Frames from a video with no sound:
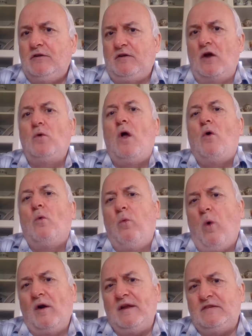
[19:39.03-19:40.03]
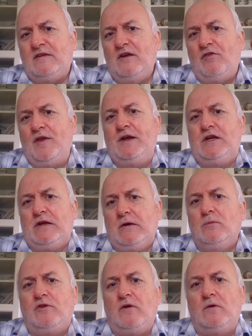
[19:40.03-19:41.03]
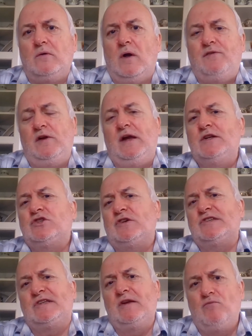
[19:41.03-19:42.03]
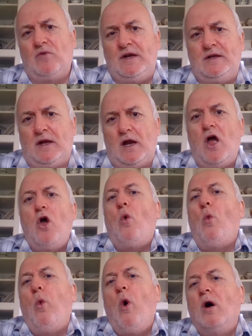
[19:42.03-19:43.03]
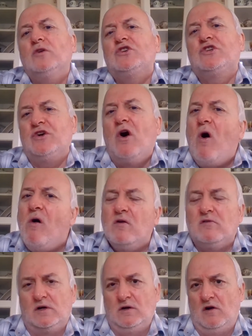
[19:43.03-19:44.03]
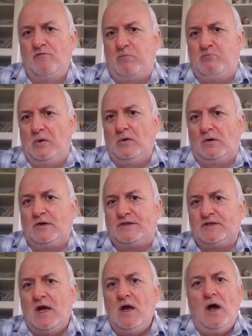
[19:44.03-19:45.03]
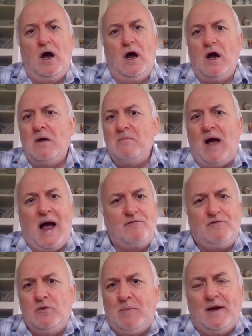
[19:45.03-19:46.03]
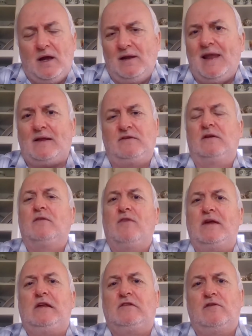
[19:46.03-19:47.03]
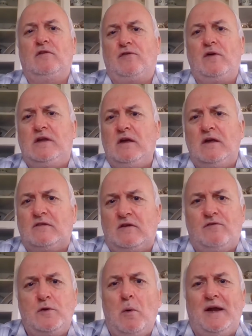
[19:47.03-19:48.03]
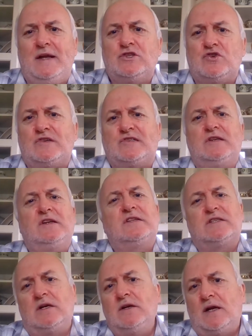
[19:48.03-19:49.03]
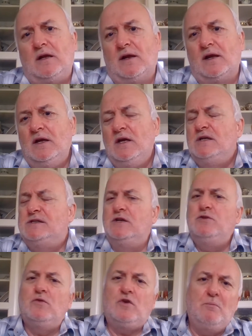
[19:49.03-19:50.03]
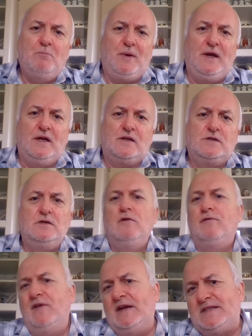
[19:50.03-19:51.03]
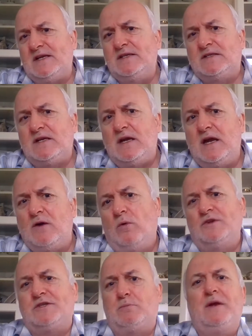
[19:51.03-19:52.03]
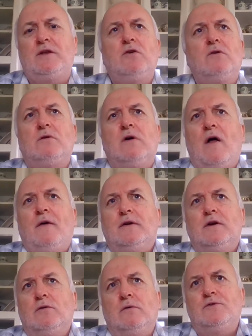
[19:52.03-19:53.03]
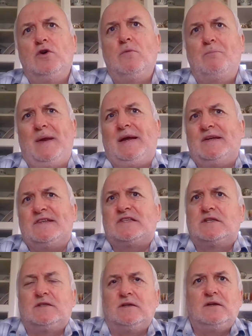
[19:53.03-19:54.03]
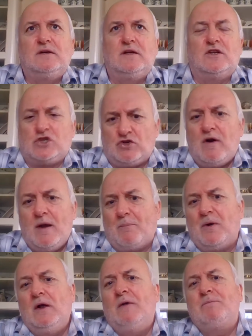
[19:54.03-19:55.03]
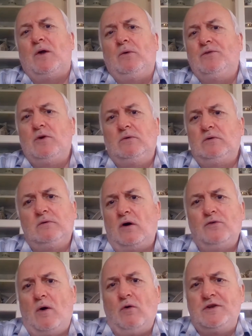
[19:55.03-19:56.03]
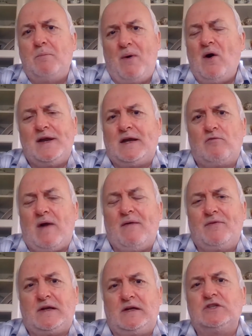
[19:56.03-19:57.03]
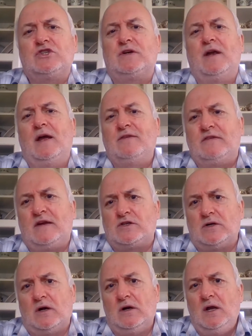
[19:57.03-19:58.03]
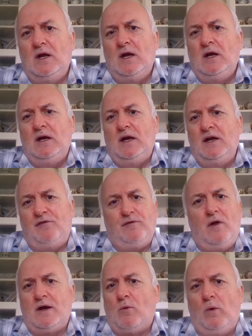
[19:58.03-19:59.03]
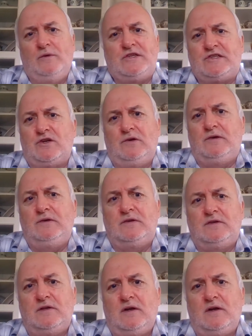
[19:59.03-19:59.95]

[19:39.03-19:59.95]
So, what is it that you do? If you're interested in reading, what genre of books um, have you been collecting these for years? If you are interested in cycling, do you compete? Do you VTT? What's been your your your biggest uh, trip on your on, on your bike around the country, etc.? If, like one student